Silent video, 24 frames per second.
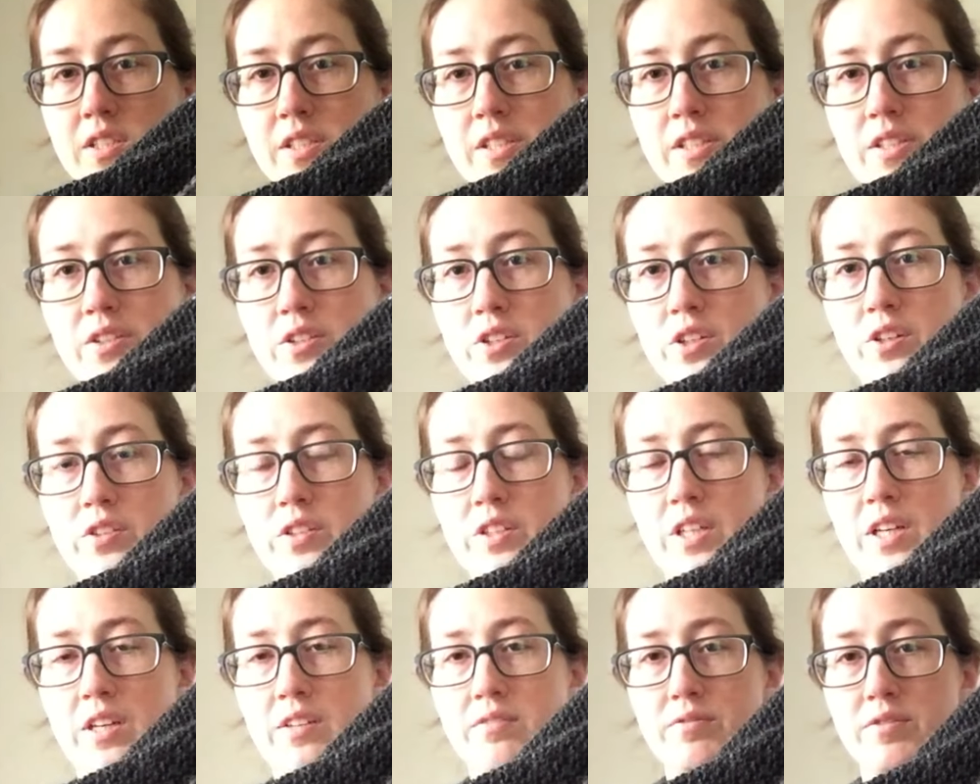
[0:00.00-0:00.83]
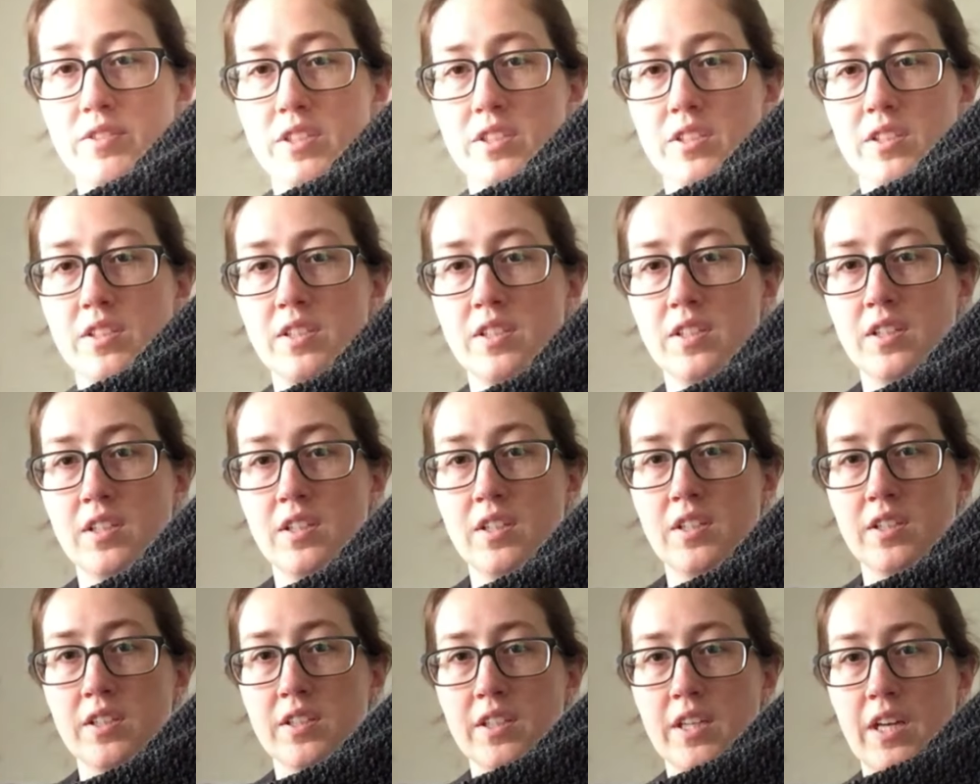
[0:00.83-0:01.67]
You don't have to
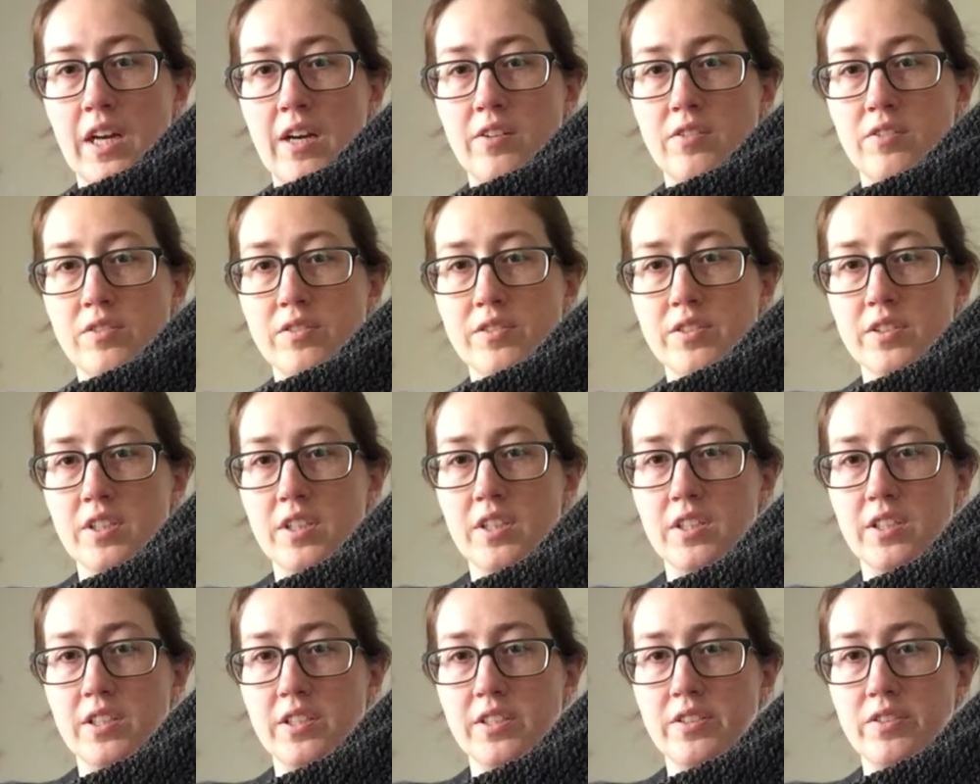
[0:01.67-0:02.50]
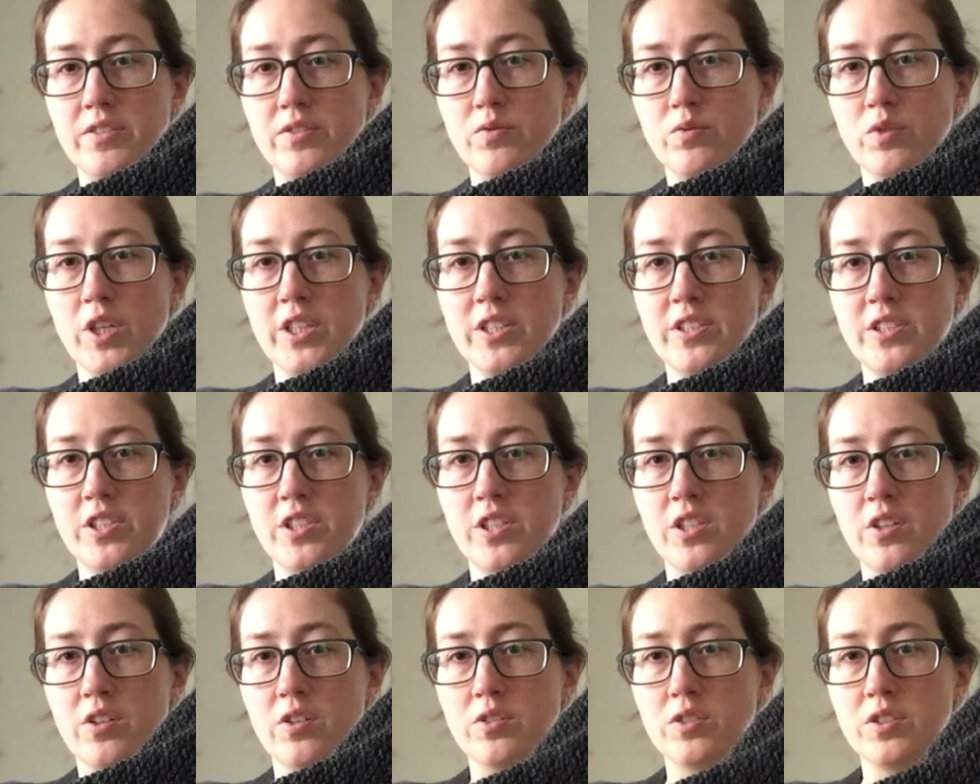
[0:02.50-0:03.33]
count any
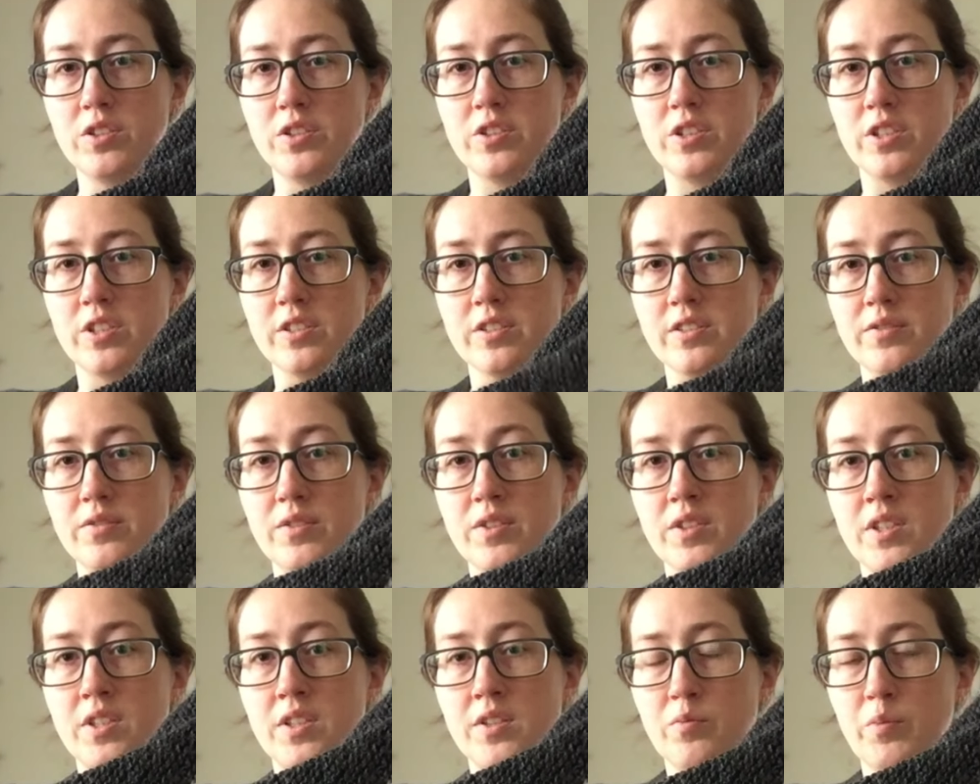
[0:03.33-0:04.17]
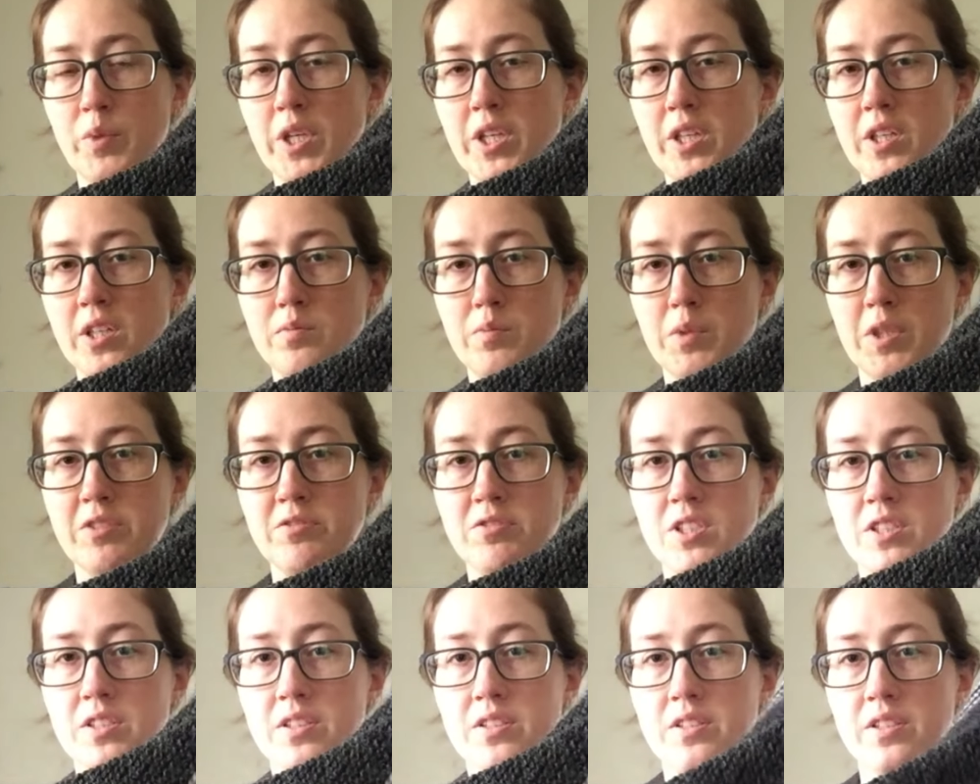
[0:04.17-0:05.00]
ratios, you just pick up every
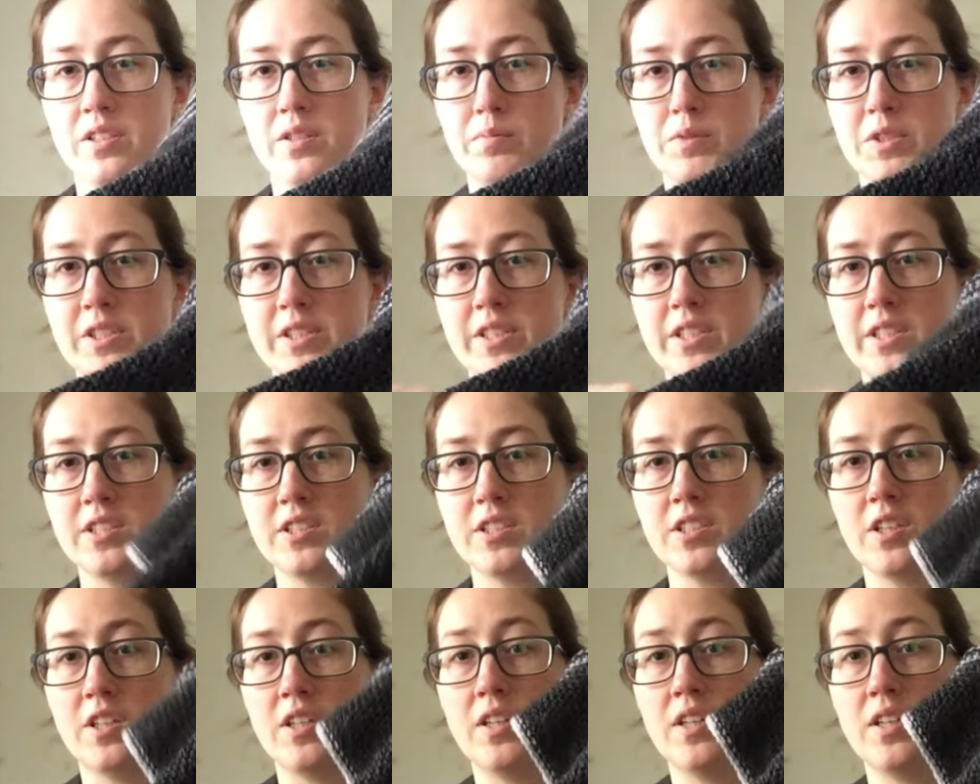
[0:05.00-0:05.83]
slip stitch,